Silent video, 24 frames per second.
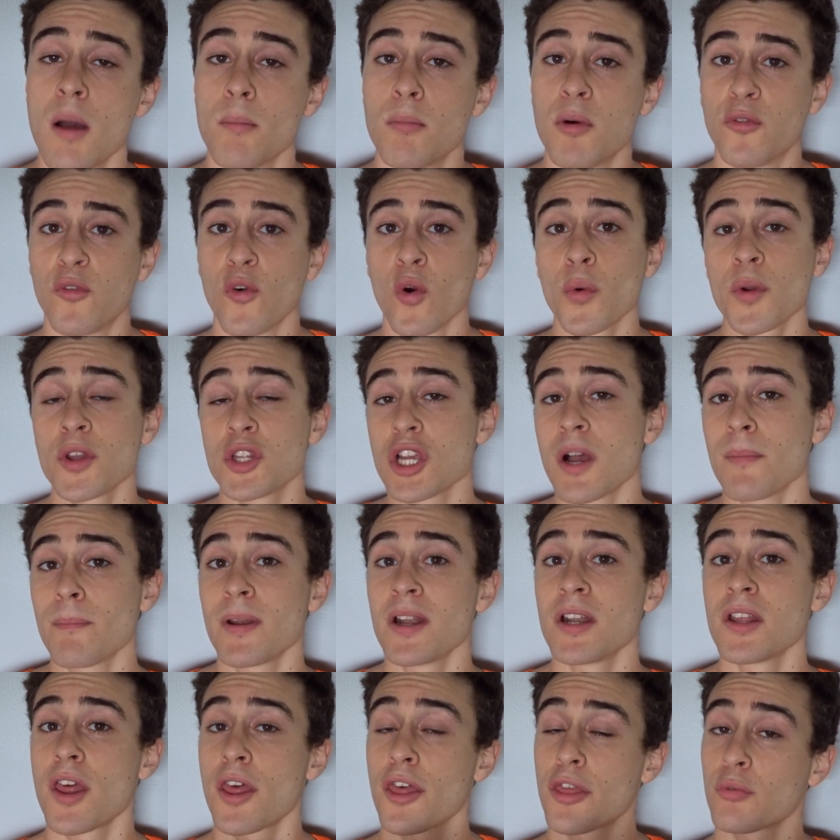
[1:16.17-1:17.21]
Before we jump
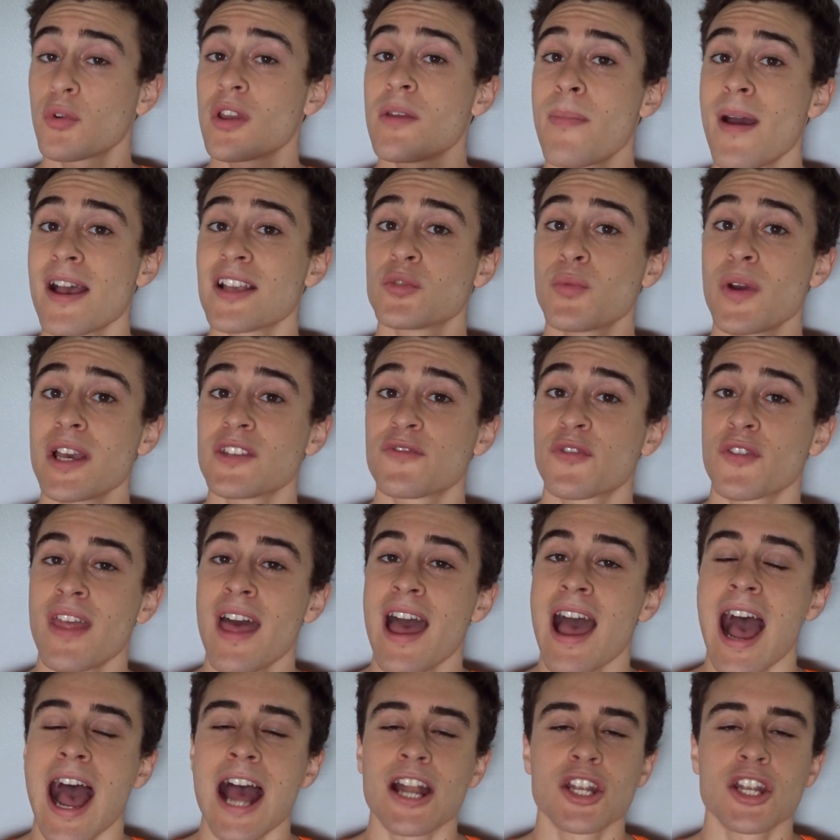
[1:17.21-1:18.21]
into the 3 best ways for that,